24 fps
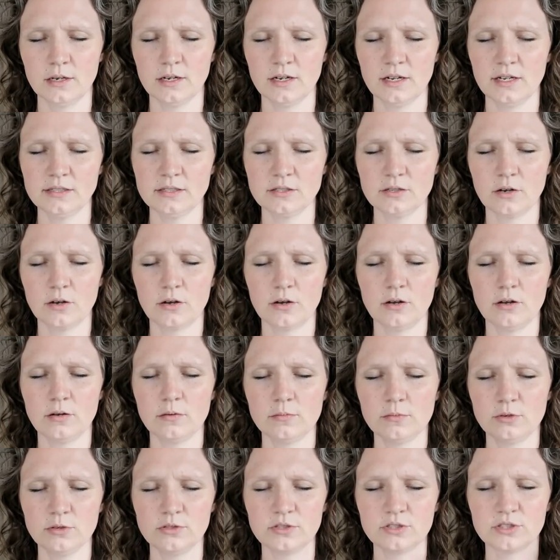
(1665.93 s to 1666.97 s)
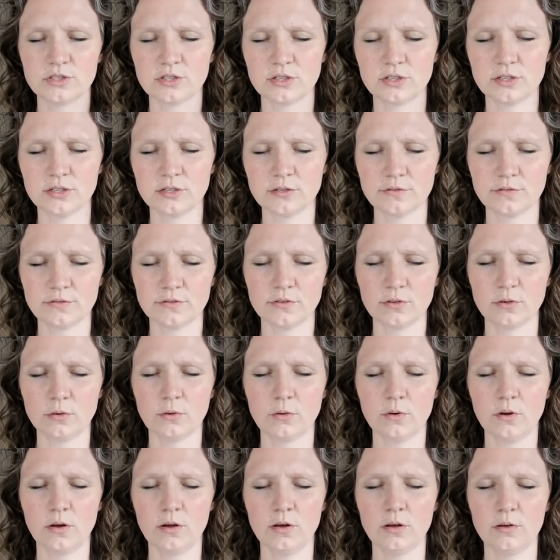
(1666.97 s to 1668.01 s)
It's almost starting to
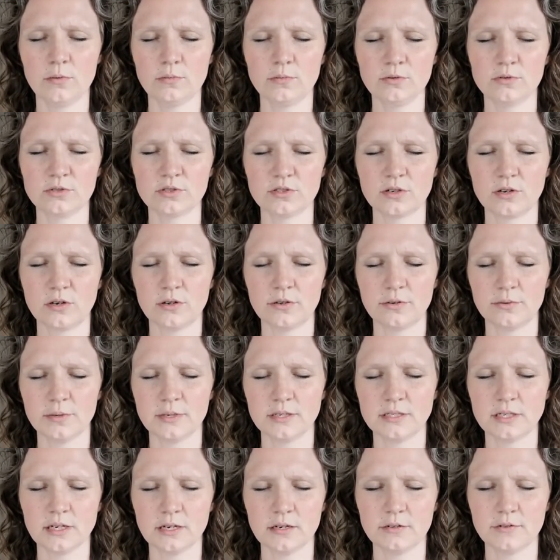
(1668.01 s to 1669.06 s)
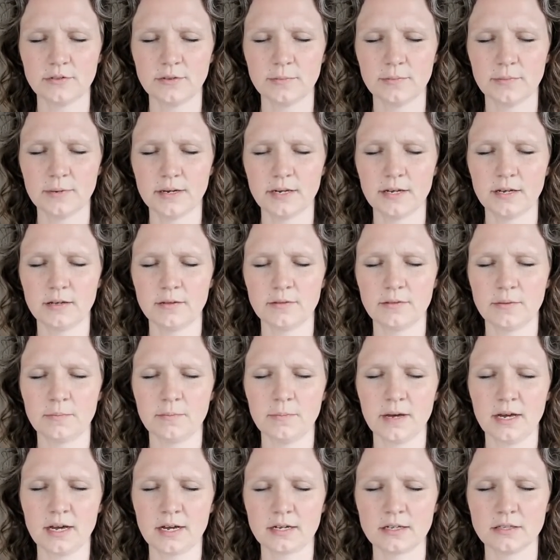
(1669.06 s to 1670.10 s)
flow almost all the way down the back. The
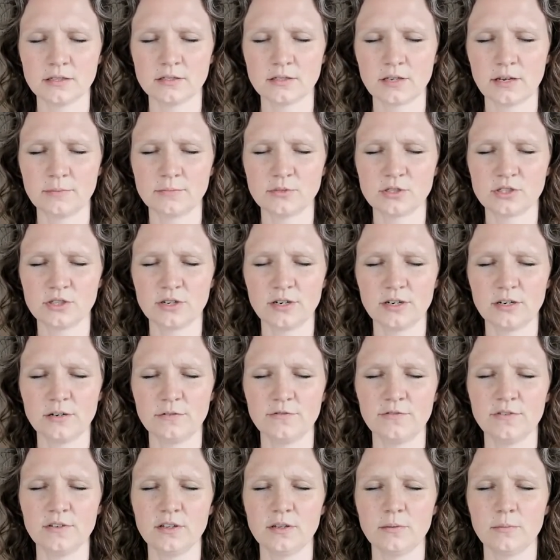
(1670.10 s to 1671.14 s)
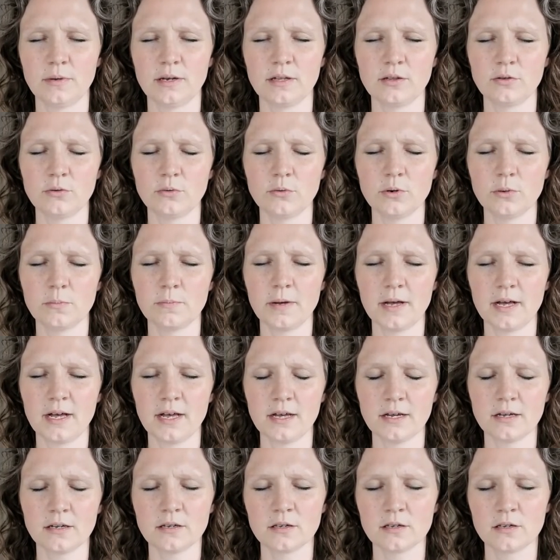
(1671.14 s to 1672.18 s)
back is, I'm starting to feel it in my lower
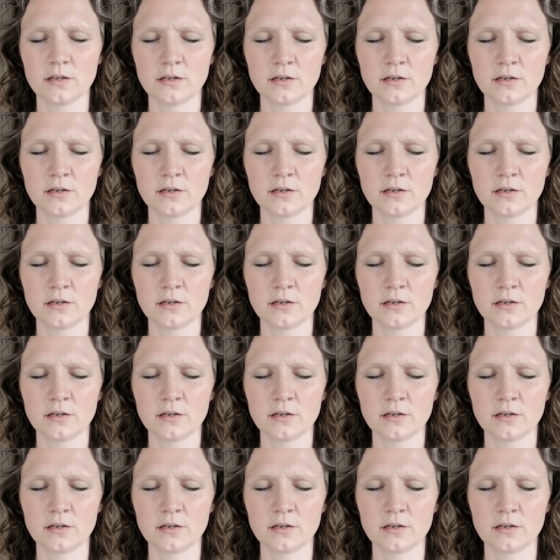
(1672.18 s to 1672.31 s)
back.